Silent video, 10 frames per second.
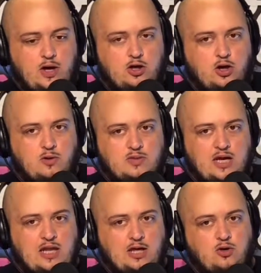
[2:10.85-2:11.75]
You know what
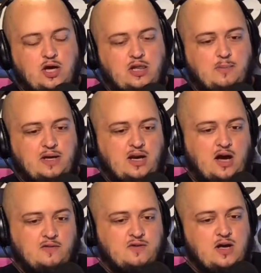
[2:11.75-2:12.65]
I'm saying? Like, you ain't love
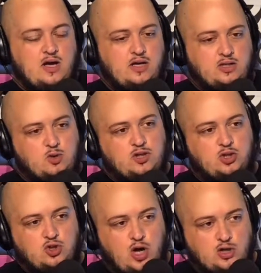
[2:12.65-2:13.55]
me enough to
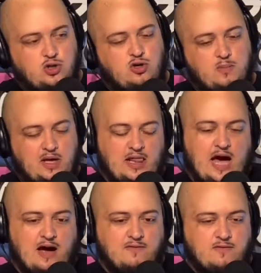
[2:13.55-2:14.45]
quit the drugs so you could be
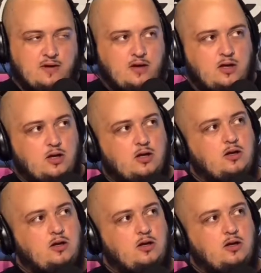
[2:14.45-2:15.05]
alive.